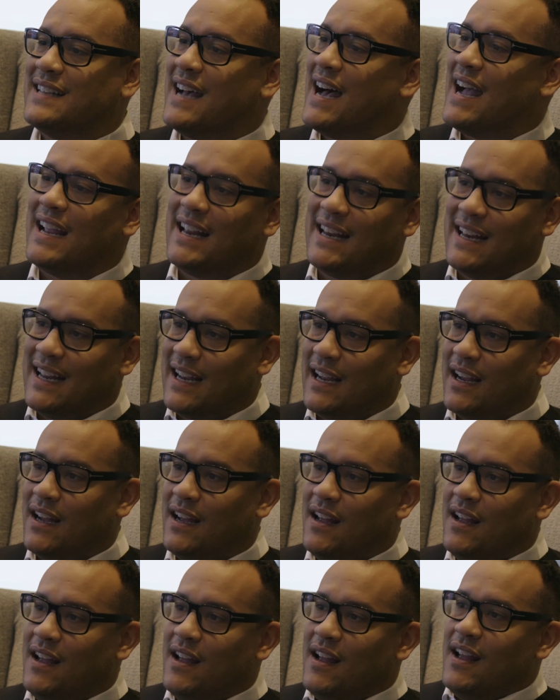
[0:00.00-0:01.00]
dieting.
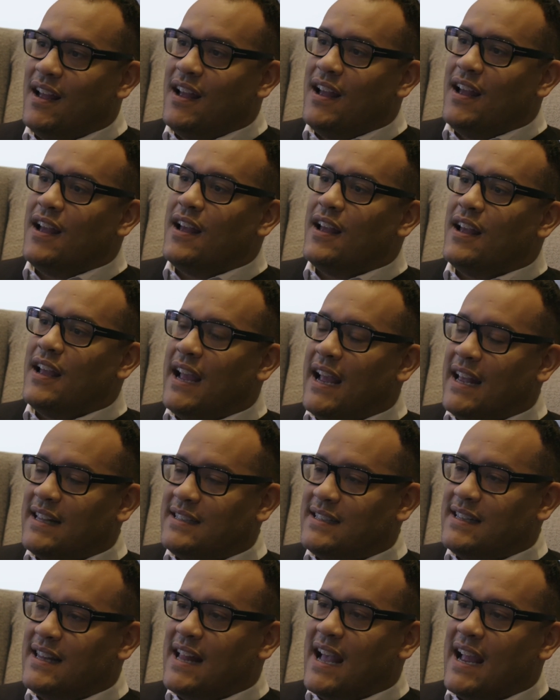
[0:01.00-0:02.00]

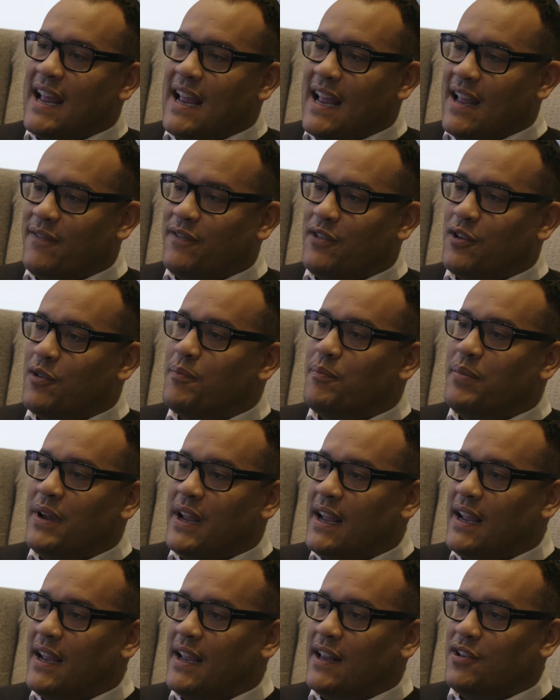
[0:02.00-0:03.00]
It's not, if you're
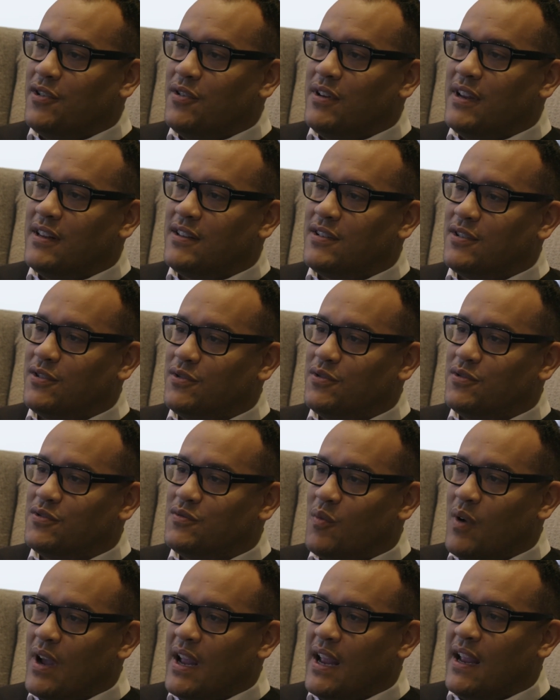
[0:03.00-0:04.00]
big and you need to lose
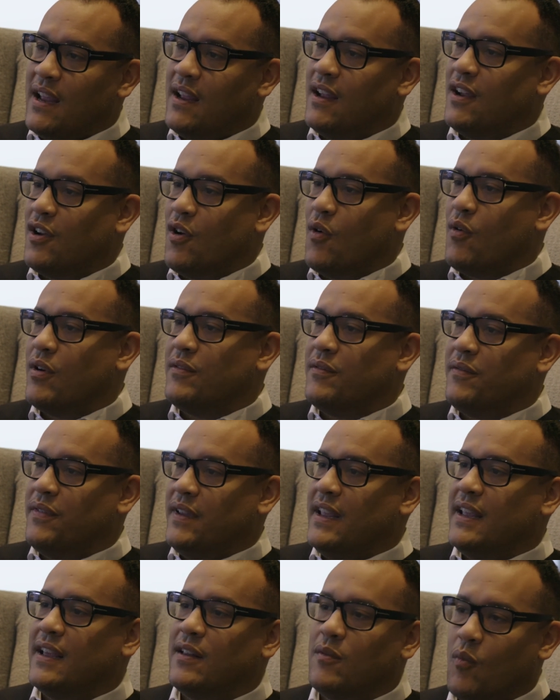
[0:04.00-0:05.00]
weight, going
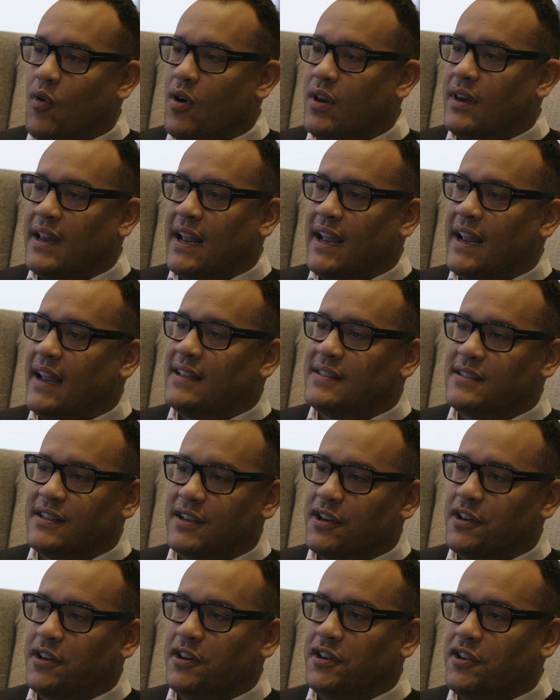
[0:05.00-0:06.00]
vegan one day
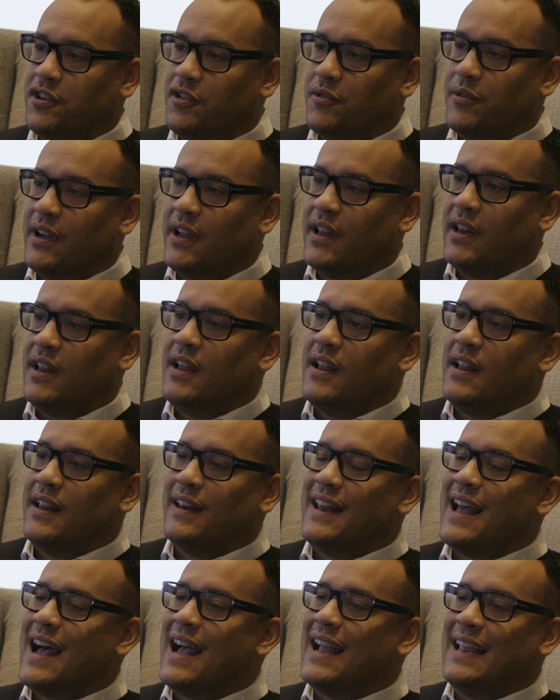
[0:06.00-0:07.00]
isn't going to do it.
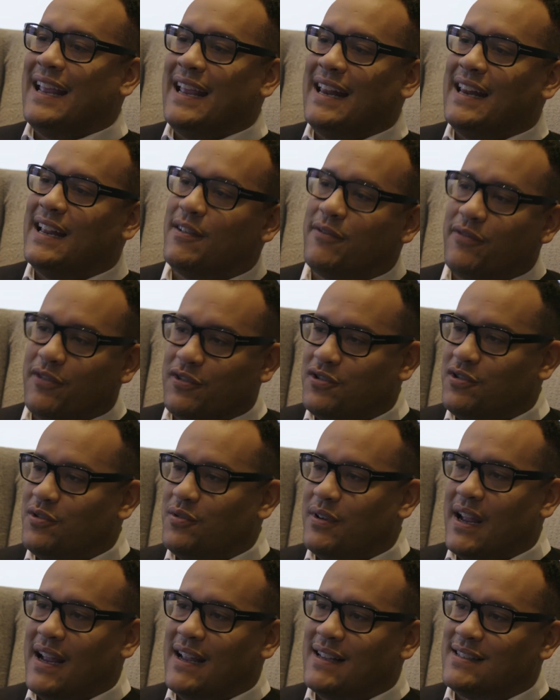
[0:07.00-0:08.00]
Not eating for 2
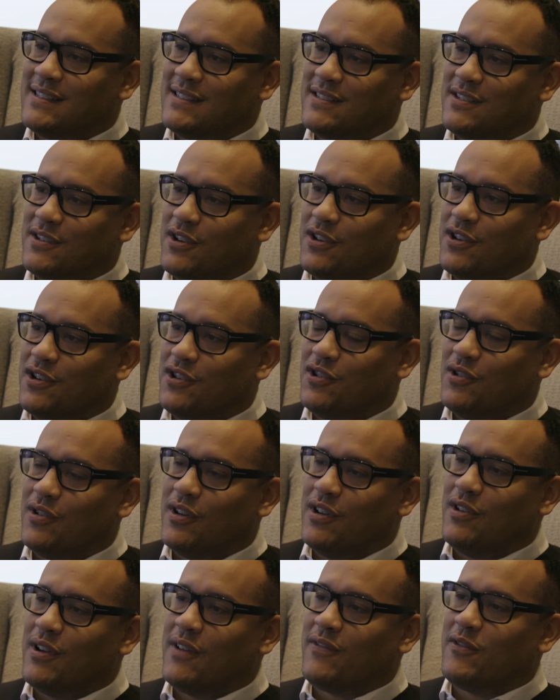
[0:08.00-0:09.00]
days isn't going to do
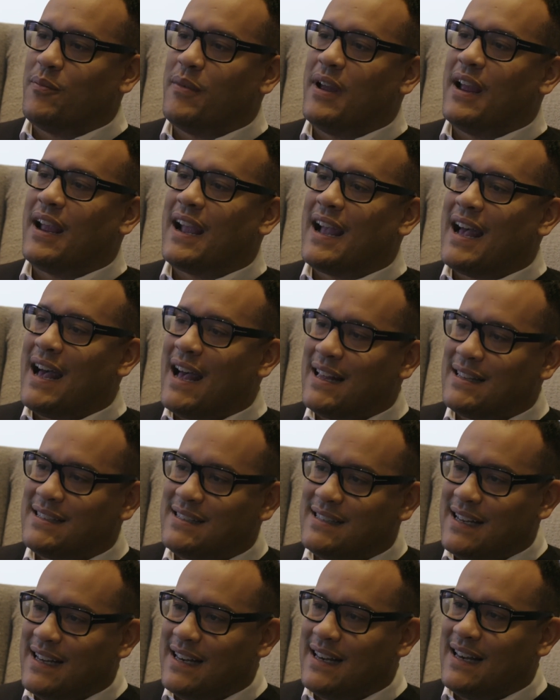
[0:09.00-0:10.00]
it. You have to make
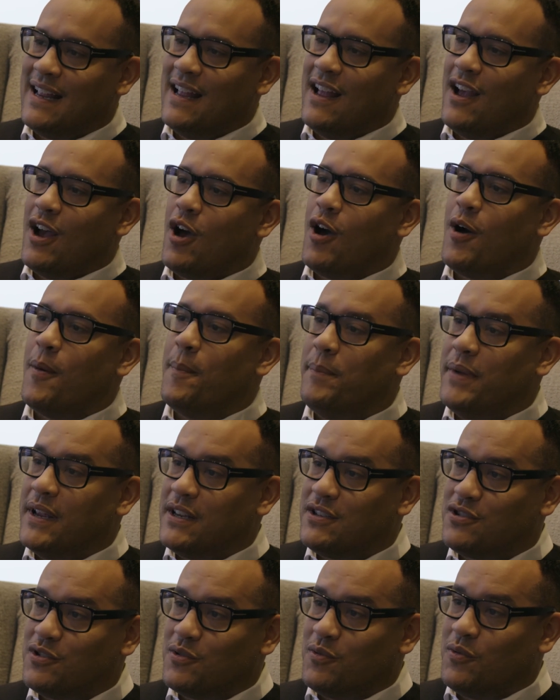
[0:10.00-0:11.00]
constant,
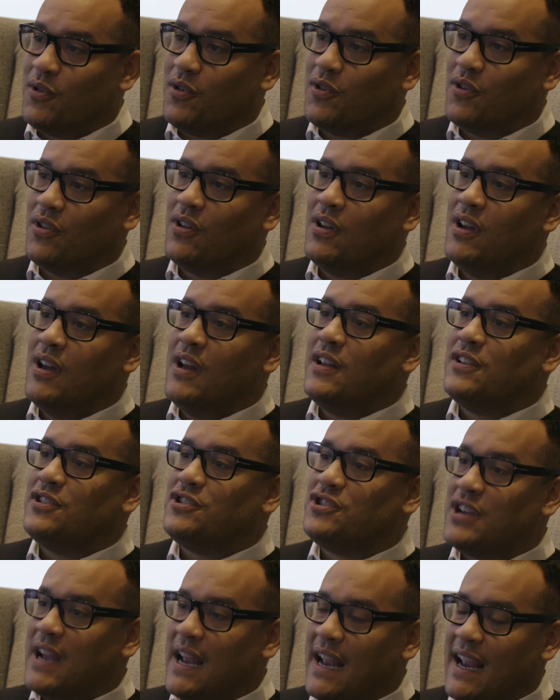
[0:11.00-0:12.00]
habitual
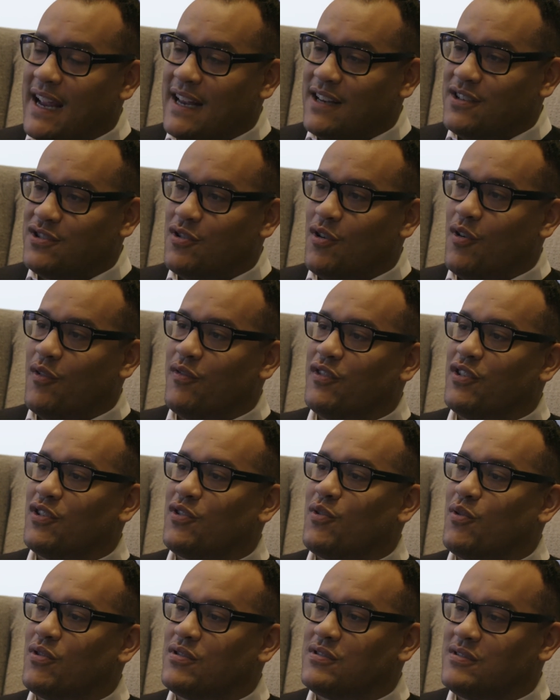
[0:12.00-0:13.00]
change over the
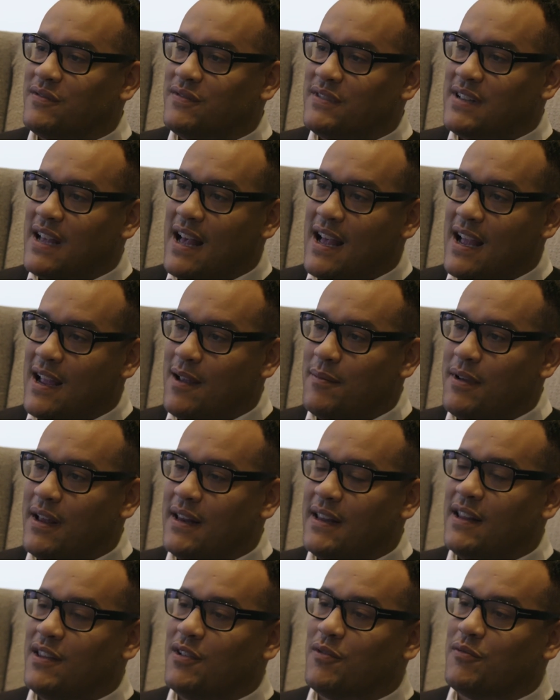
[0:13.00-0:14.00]
course of time,
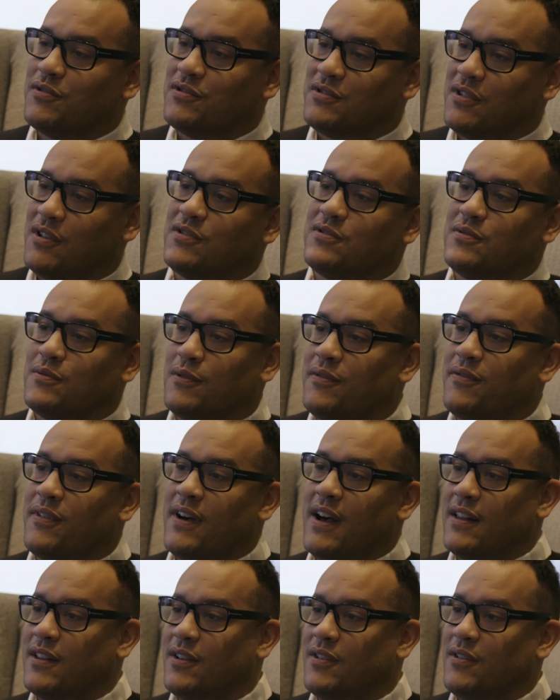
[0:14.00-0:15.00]
and then the results will
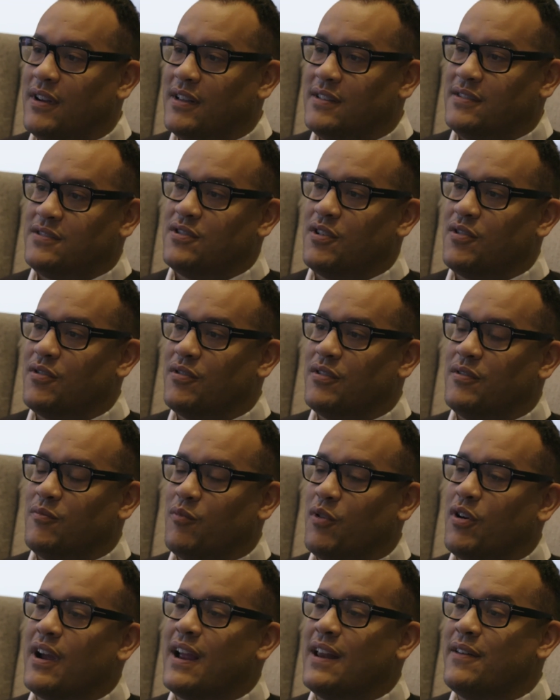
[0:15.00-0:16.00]
follow. And so
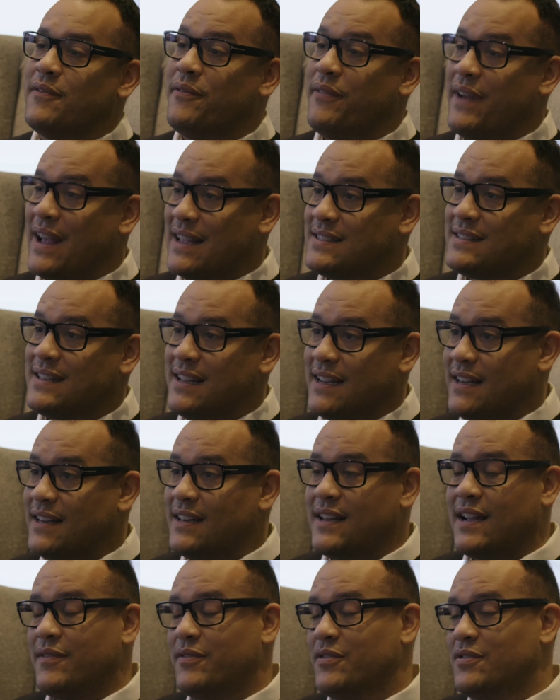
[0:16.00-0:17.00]
we're investing
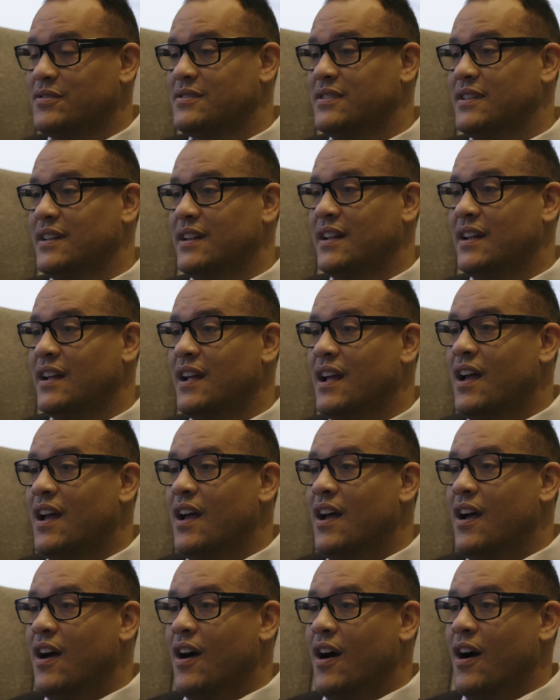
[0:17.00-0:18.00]
in diversity,
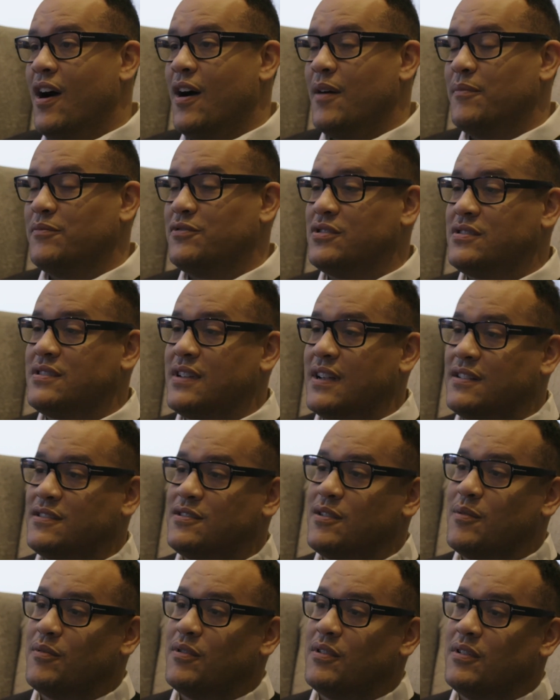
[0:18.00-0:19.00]
just like
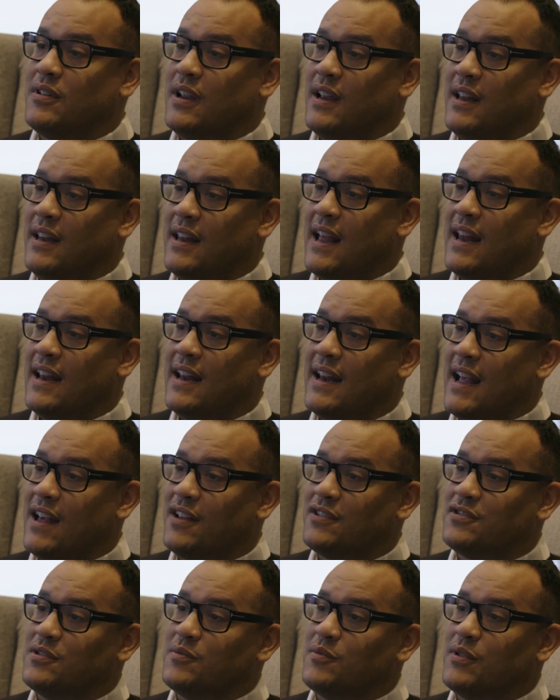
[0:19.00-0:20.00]
someone in that
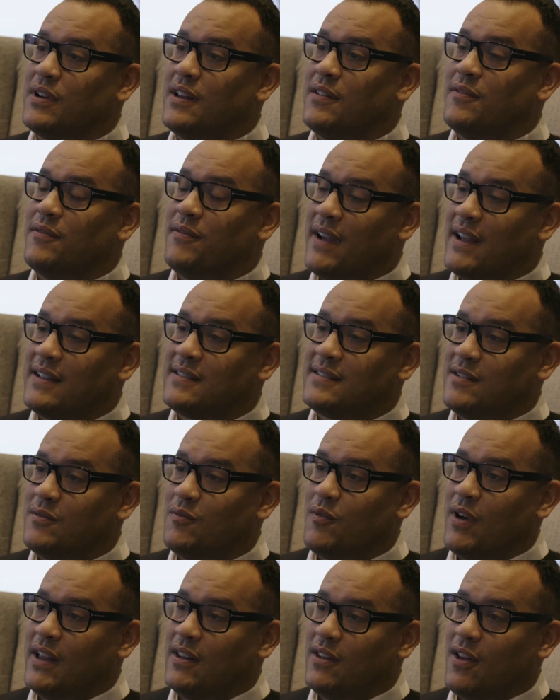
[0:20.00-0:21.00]
analogy would invest
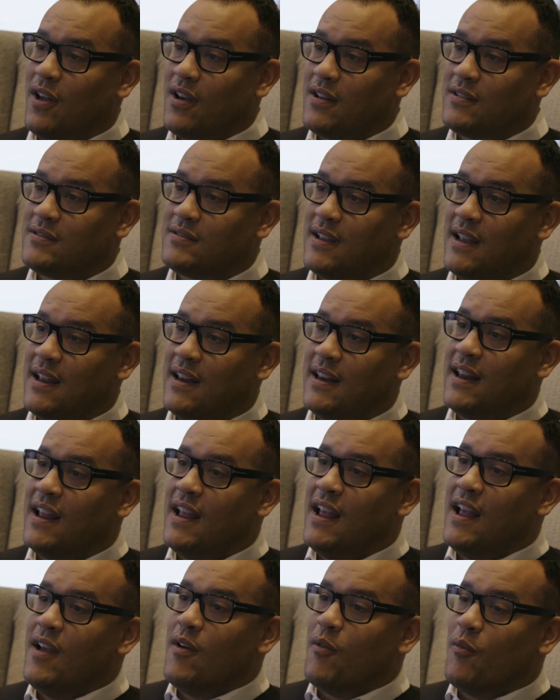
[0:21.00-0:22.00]
in weight loss. And
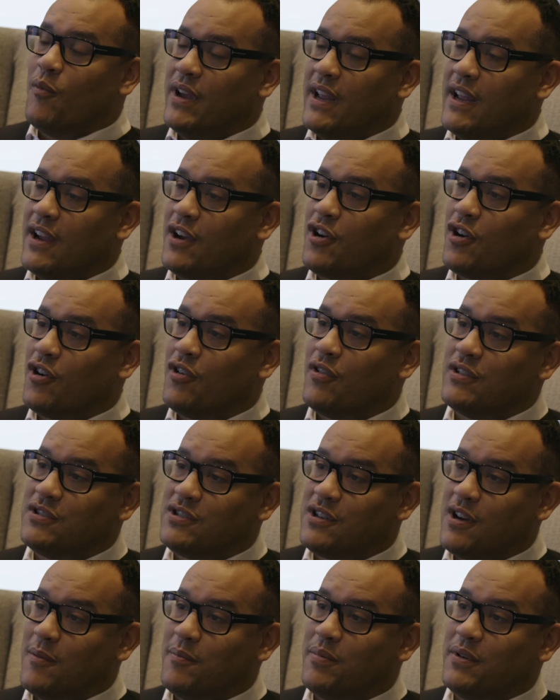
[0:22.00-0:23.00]
we
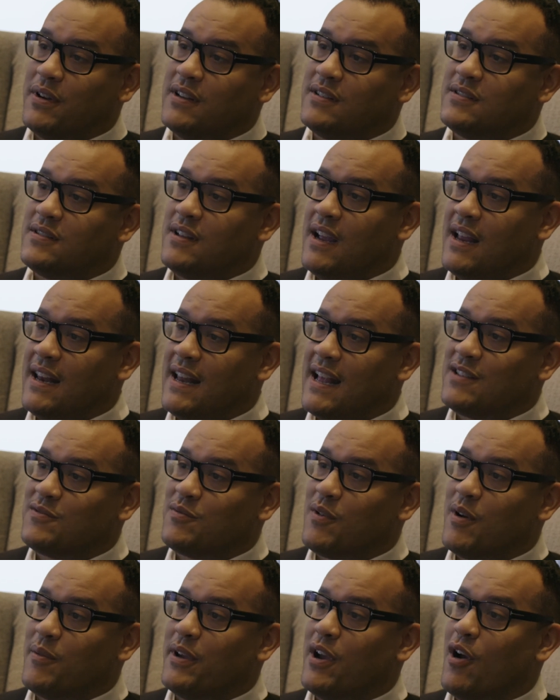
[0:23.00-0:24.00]
encourage companies, and that's
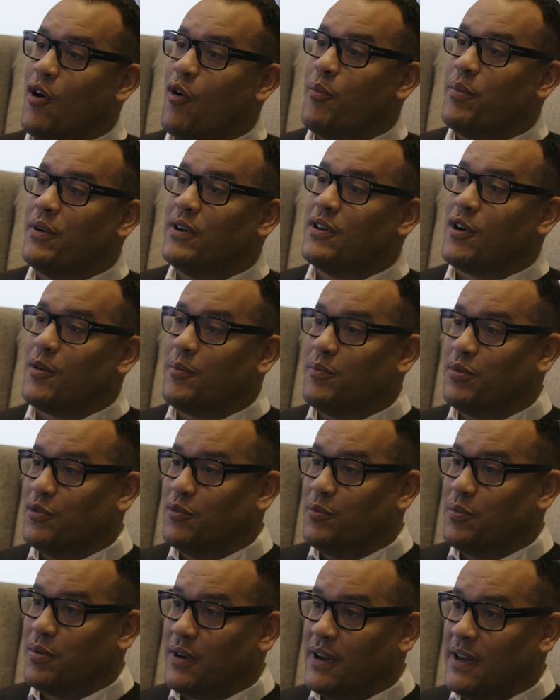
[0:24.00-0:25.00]
why we opened our
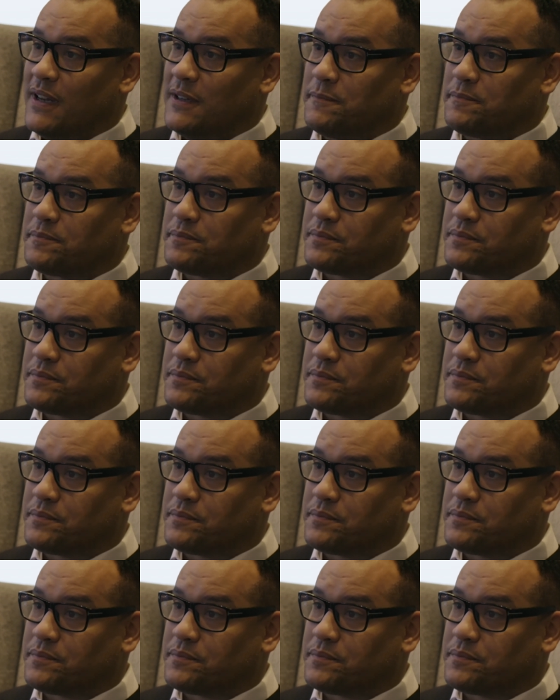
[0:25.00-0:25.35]
blueprint